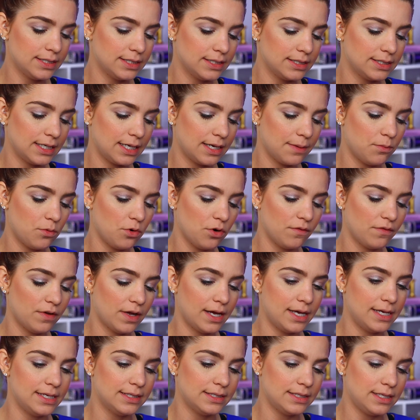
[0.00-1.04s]
It's like a more of an
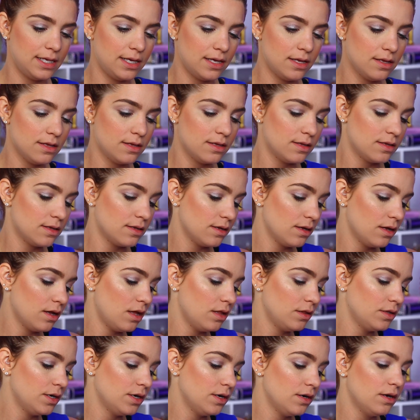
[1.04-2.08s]
icy
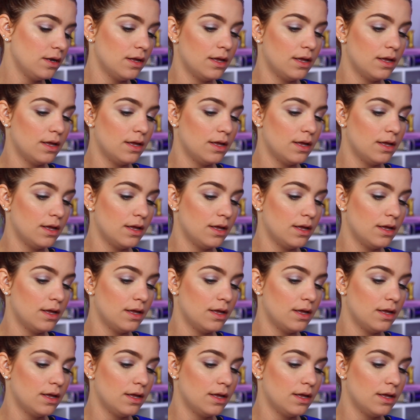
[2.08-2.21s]
color.